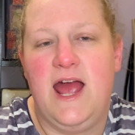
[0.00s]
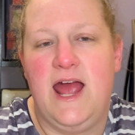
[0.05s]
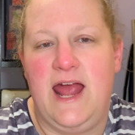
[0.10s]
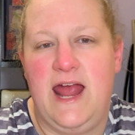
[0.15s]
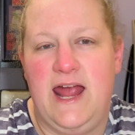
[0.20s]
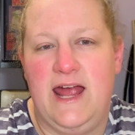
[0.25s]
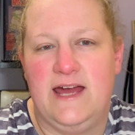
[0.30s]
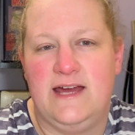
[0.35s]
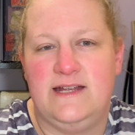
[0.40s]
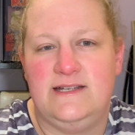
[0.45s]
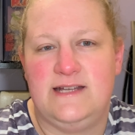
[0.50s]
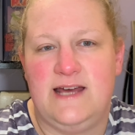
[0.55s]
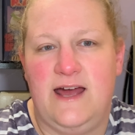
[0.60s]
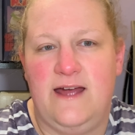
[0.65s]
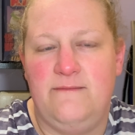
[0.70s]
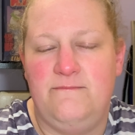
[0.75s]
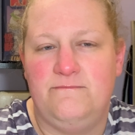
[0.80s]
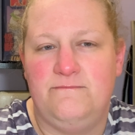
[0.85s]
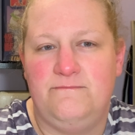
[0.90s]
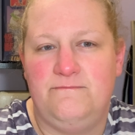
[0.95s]
and
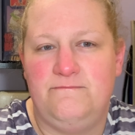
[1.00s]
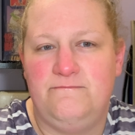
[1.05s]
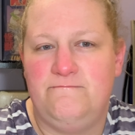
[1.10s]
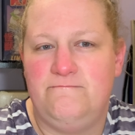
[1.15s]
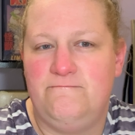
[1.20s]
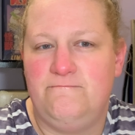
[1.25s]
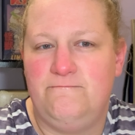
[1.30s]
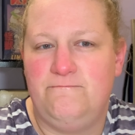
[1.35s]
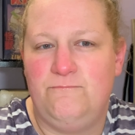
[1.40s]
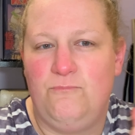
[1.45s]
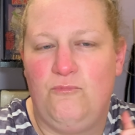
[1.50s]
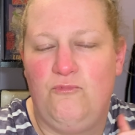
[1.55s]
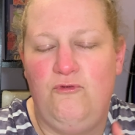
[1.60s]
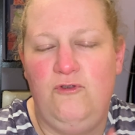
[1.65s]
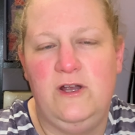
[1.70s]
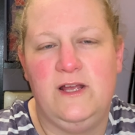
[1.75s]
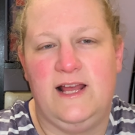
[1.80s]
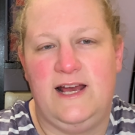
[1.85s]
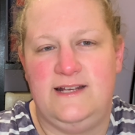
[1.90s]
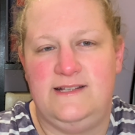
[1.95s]
I'm
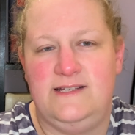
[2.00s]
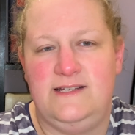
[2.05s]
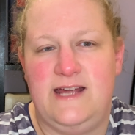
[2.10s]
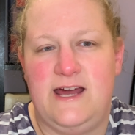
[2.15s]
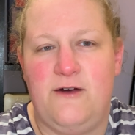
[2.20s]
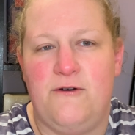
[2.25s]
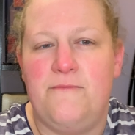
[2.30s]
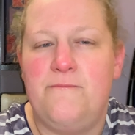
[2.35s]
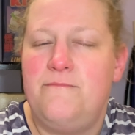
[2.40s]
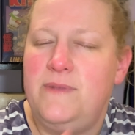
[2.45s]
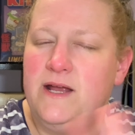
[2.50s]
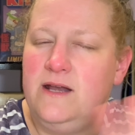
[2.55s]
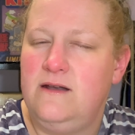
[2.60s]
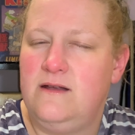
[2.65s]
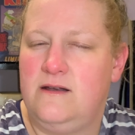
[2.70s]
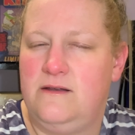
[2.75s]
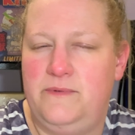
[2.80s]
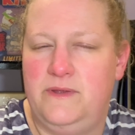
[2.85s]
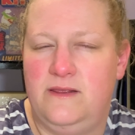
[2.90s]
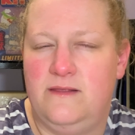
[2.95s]
realizing now it might
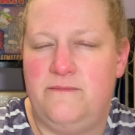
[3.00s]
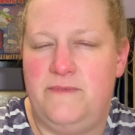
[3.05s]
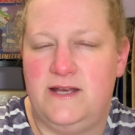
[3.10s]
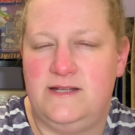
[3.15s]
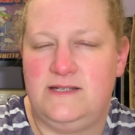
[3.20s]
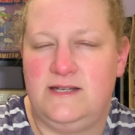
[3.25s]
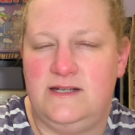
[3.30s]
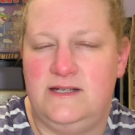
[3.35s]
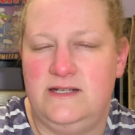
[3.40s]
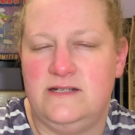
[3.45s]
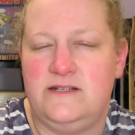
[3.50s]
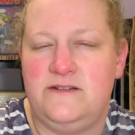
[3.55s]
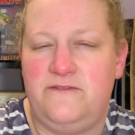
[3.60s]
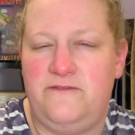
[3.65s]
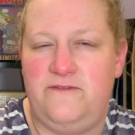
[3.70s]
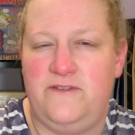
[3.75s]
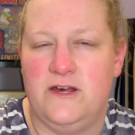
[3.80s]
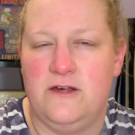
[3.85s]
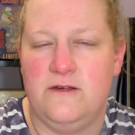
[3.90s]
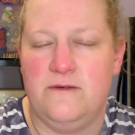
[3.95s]
not have been the best idea to
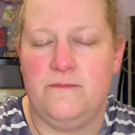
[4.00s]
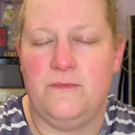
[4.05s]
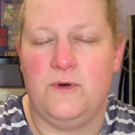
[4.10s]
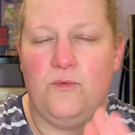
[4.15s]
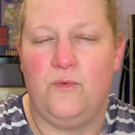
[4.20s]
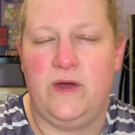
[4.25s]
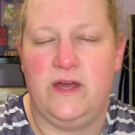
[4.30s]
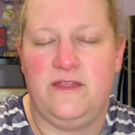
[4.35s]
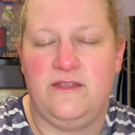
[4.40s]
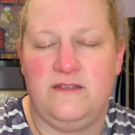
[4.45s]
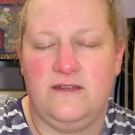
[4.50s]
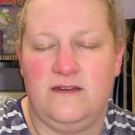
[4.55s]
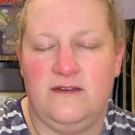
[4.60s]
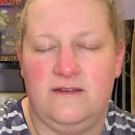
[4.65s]
film with